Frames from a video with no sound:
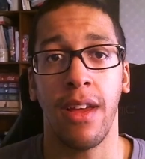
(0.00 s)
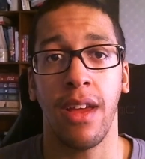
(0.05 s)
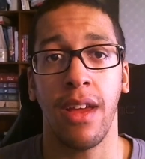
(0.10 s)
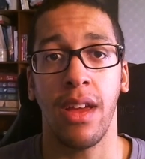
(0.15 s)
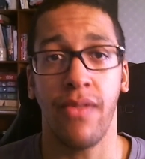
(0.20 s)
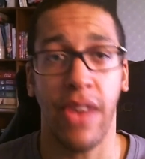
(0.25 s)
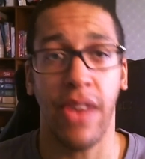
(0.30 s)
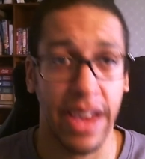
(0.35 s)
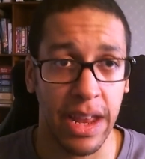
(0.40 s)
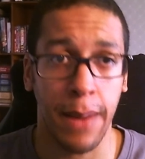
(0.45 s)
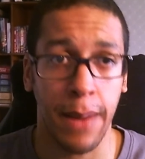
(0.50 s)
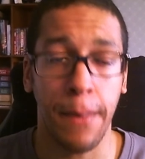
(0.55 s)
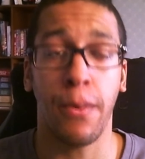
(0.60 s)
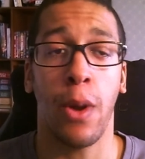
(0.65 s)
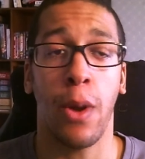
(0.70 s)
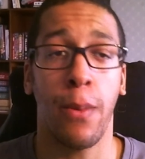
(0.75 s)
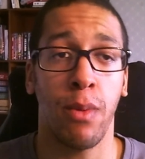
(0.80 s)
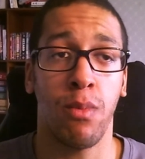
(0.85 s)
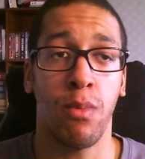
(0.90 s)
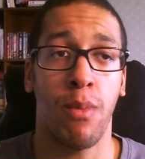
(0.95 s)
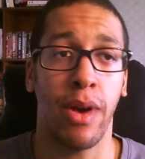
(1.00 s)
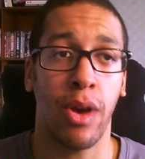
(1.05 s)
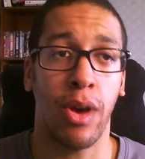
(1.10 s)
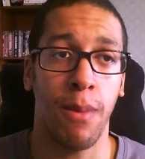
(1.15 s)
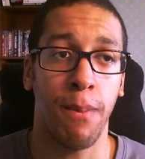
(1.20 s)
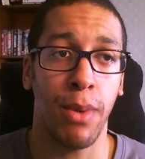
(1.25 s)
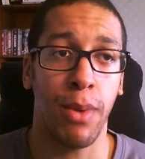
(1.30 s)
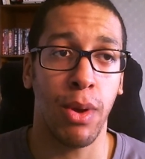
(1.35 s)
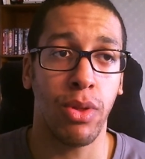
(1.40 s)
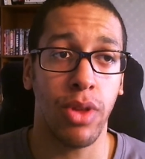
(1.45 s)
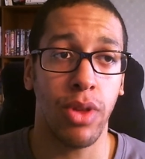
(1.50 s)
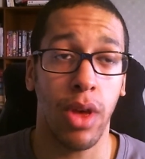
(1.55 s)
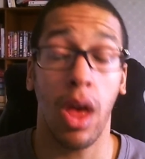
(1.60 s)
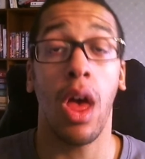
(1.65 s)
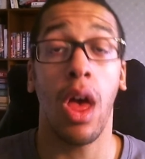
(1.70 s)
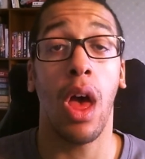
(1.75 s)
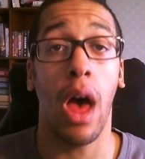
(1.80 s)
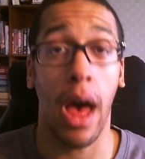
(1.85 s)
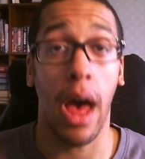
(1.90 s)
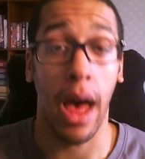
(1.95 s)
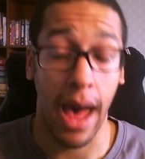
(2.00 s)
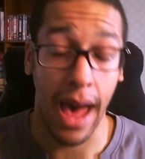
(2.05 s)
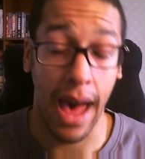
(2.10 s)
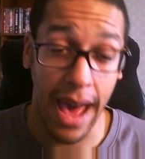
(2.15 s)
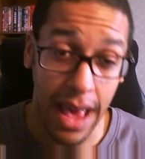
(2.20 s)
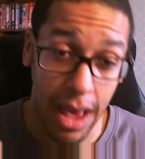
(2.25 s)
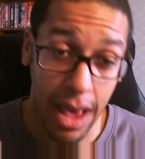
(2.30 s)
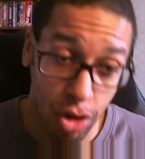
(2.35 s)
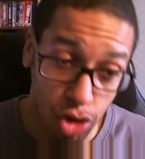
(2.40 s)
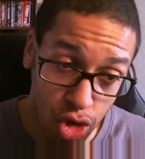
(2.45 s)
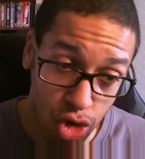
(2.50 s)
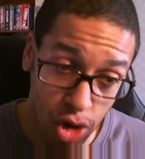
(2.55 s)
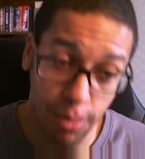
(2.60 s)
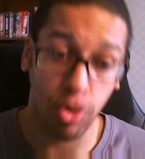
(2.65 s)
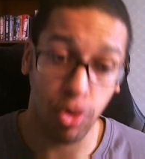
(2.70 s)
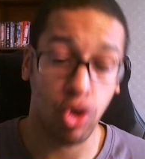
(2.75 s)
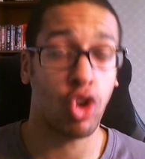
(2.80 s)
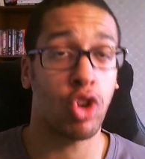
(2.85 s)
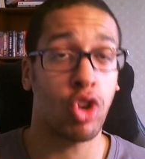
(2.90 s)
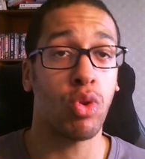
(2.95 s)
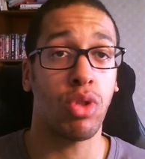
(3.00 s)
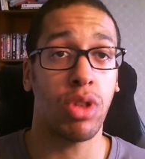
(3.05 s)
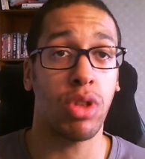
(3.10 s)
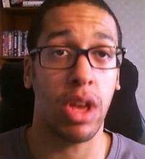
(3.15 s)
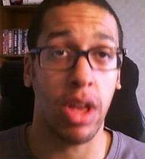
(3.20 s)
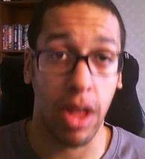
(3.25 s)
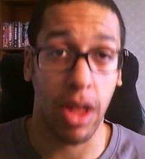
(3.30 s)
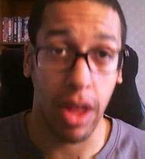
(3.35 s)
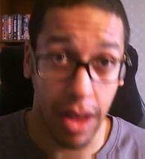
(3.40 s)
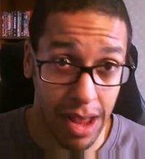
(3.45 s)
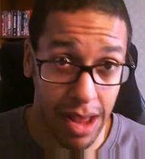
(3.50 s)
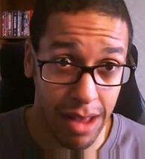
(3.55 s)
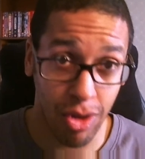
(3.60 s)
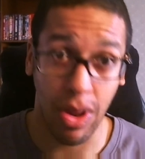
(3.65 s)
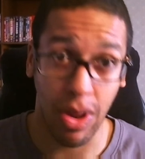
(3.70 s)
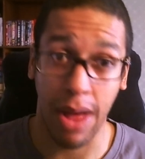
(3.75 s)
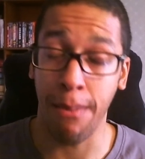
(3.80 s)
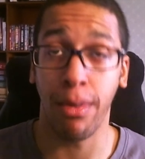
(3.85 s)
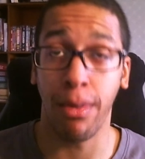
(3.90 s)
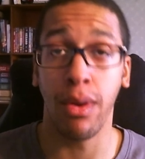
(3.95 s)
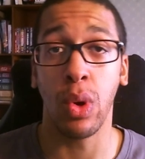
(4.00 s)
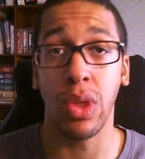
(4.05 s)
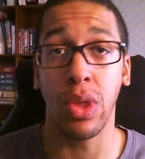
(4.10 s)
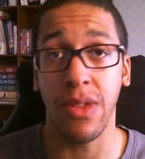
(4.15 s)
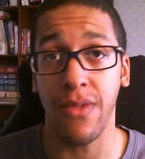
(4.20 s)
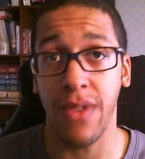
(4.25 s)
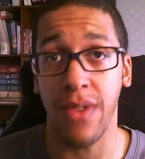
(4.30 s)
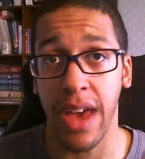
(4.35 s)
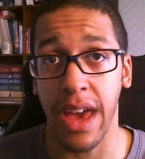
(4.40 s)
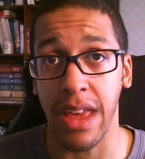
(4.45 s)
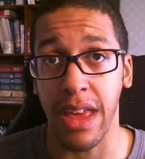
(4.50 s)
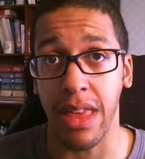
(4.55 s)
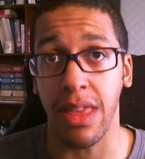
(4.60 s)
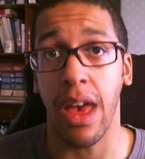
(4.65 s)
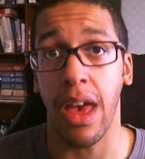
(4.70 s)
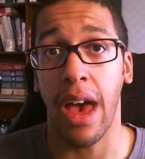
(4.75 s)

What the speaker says: If I get a problem on my computer, I troubleshoot it until I'm blue in the face.